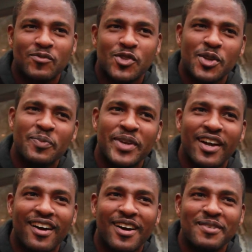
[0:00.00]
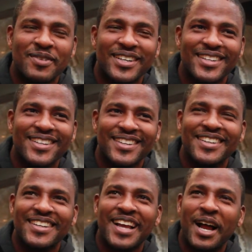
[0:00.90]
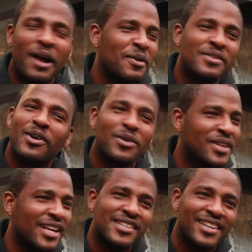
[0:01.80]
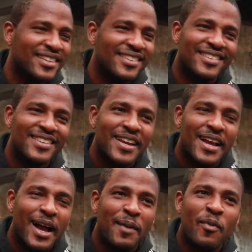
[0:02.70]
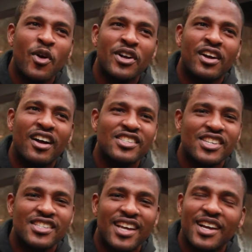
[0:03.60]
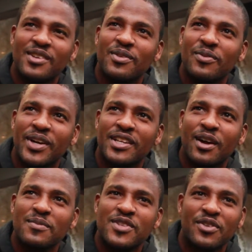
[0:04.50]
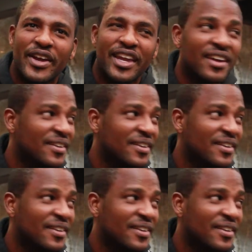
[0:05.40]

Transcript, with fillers: Shouldn't be hard, but I would go, that's it. Yeah. I'm more on the conscious side when it comes to reggae.